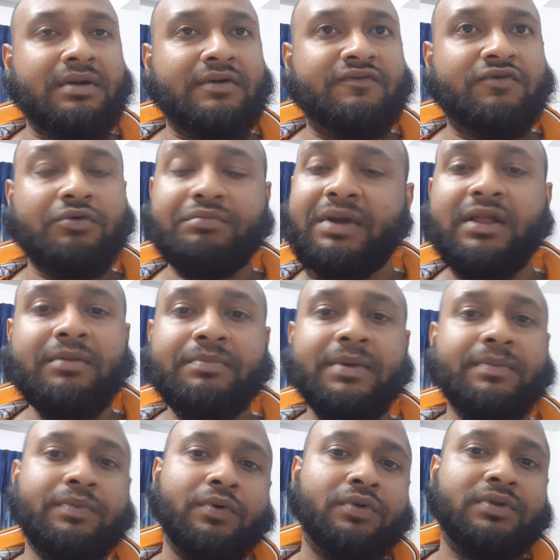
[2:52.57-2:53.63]
for many
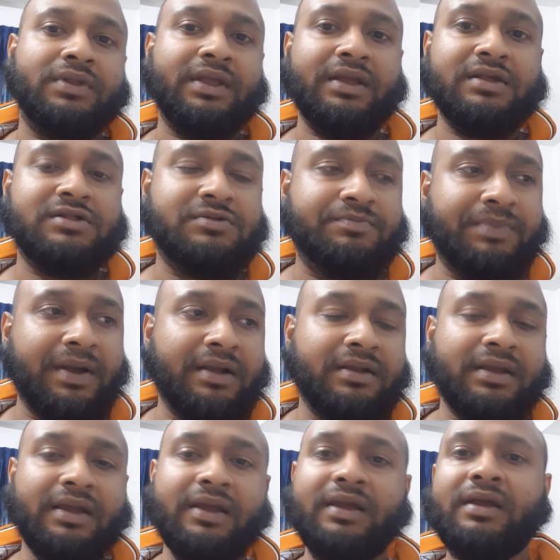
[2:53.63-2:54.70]
people, they spend
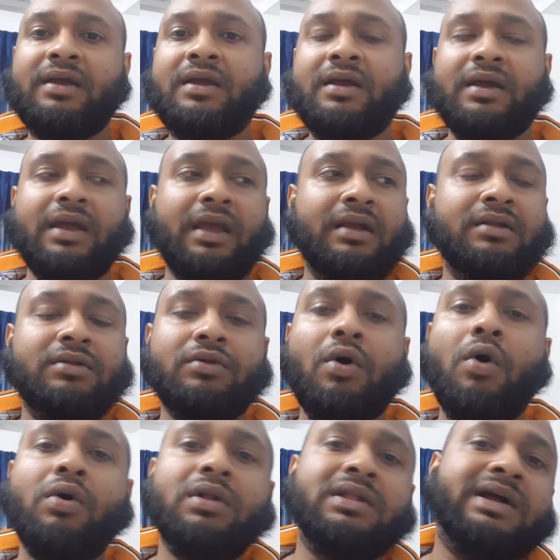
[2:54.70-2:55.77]
a
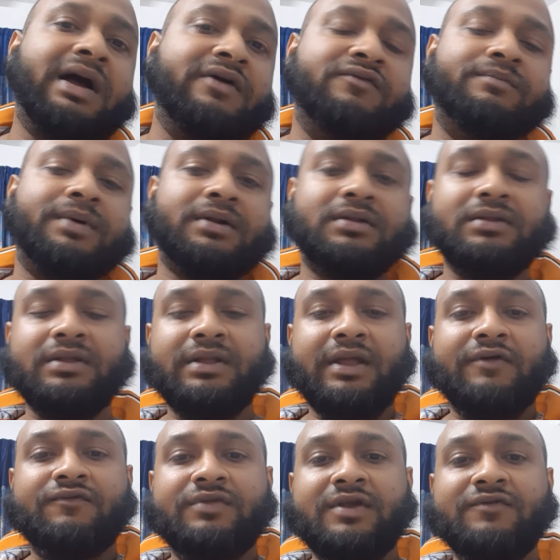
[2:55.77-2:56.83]
long life, but
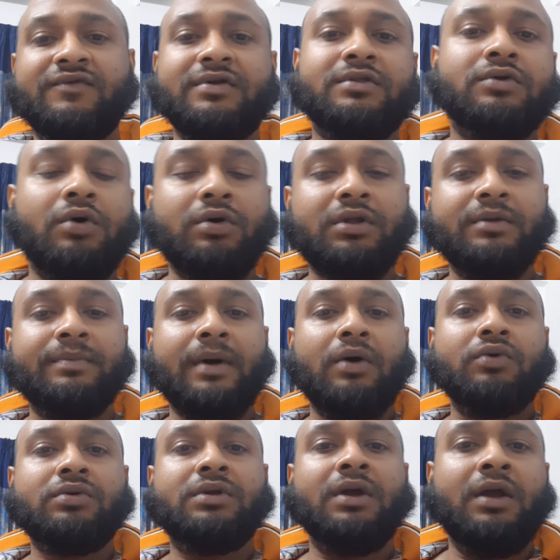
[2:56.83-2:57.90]
they've never thought
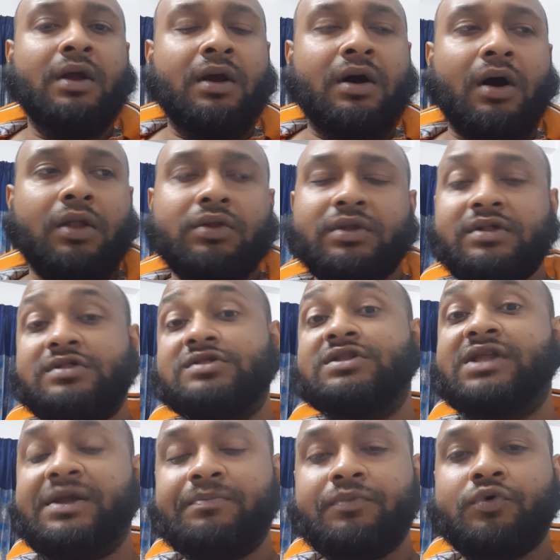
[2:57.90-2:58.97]
about all these
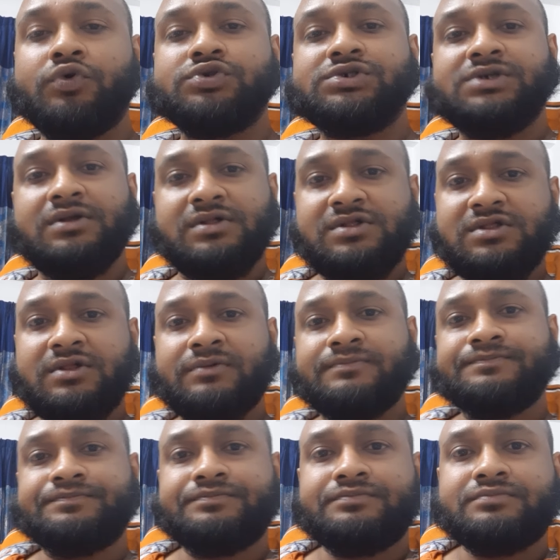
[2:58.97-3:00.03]
deep questions,
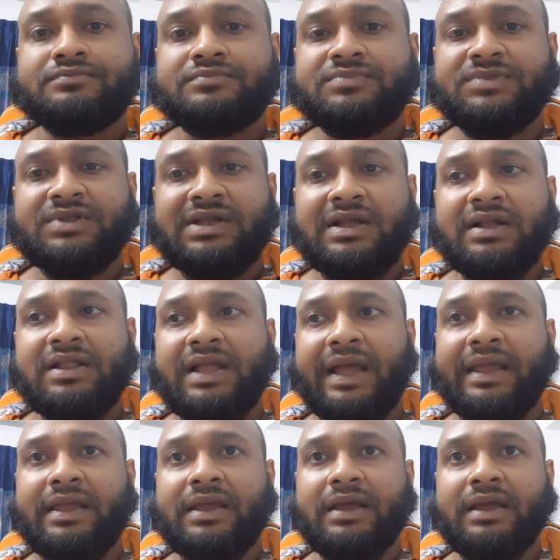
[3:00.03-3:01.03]
like